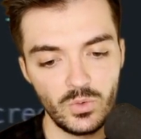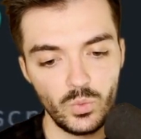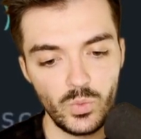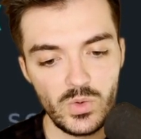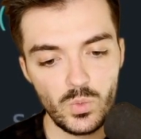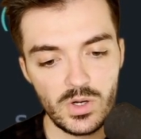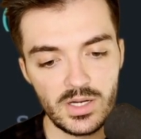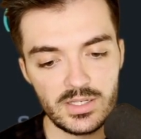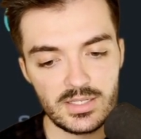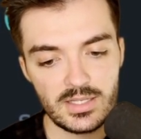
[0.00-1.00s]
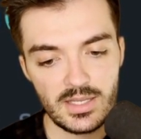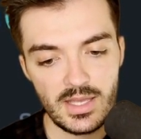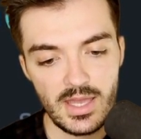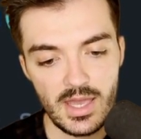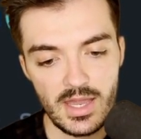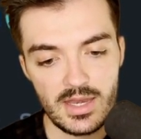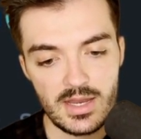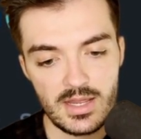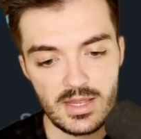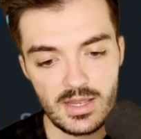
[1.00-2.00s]
we want an
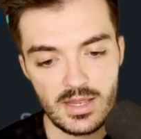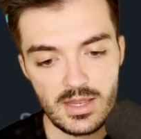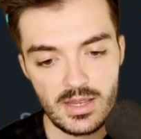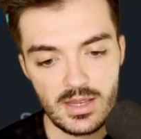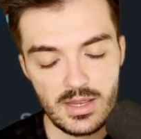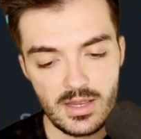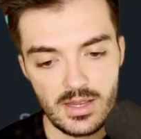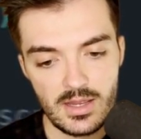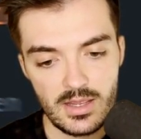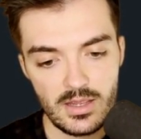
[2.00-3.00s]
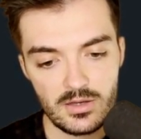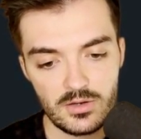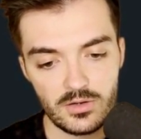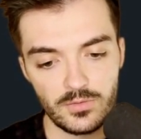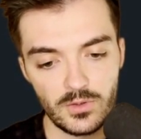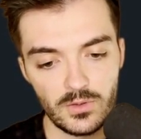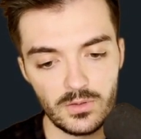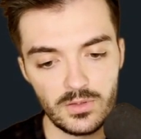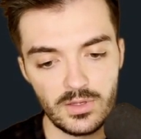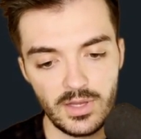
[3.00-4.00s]
interval
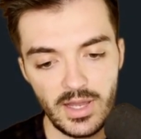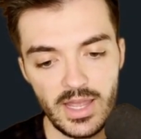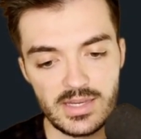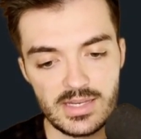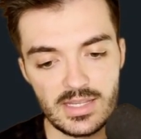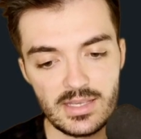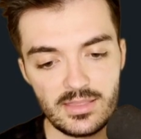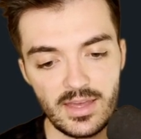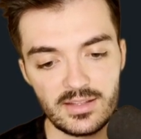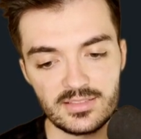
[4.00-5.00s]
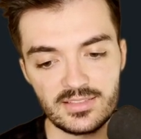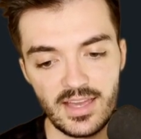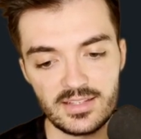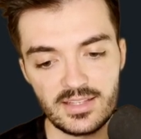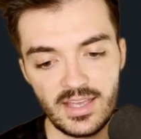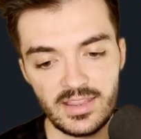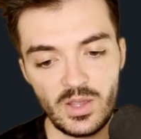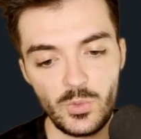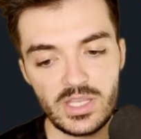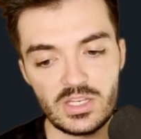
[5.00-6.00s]
ID that is set. And then
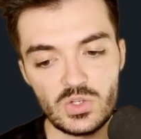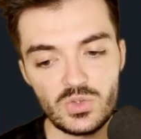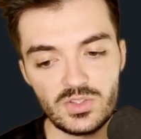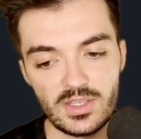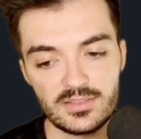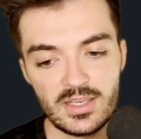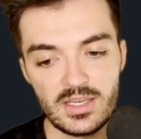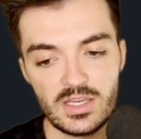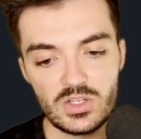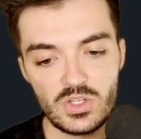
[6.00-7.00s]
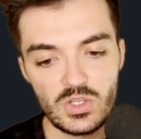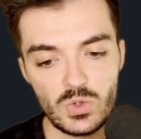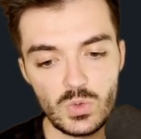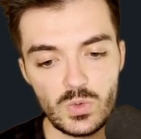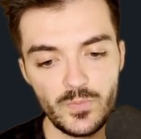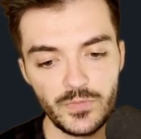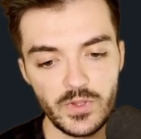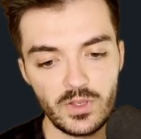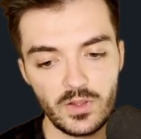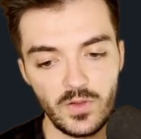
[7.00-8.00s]
we can use this to
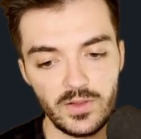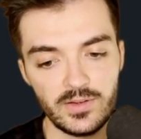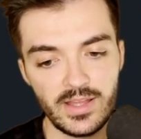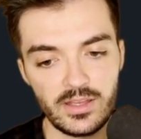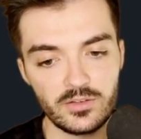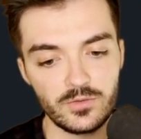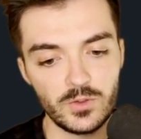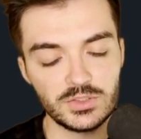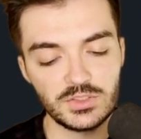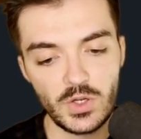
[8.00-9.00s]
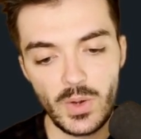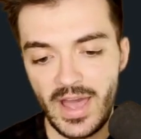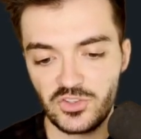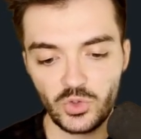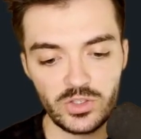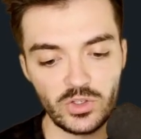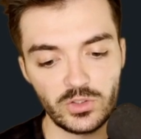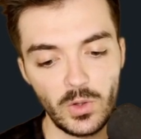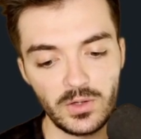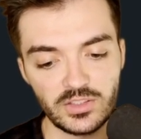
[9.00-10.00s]
clear that interval so asteroids are
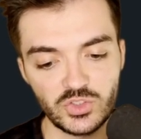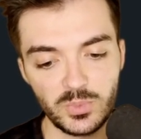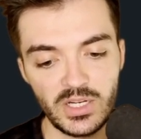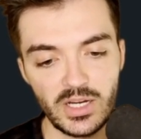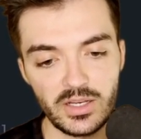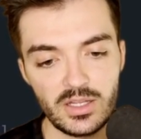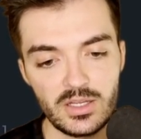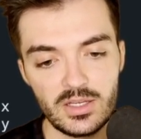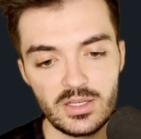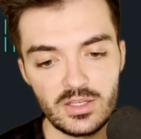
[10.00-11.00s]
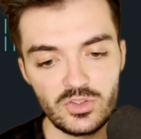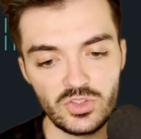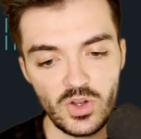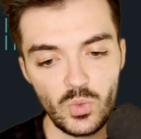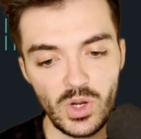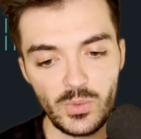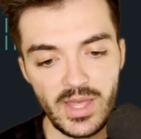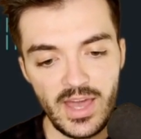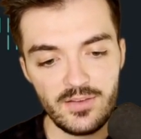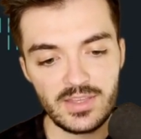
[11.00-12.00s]
no longer spawned. So where we
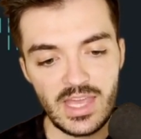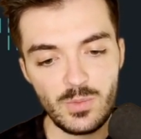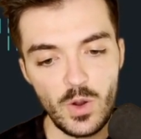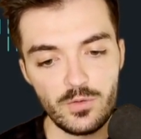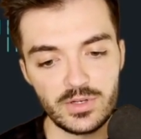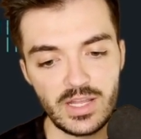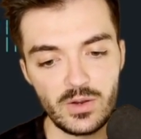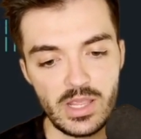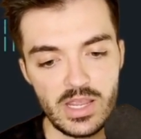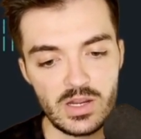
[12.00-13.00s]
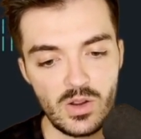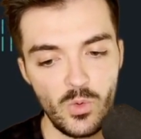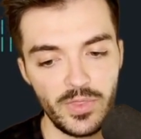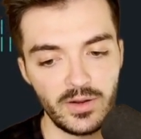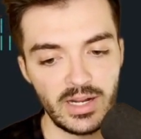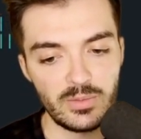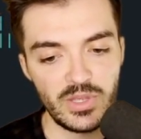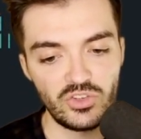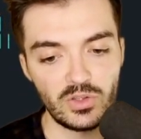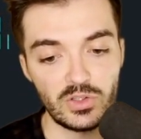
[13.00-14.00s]
have game over down here with our
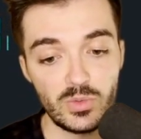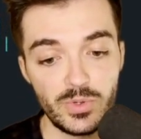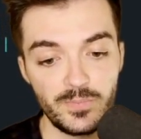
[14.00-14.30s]
animation loop,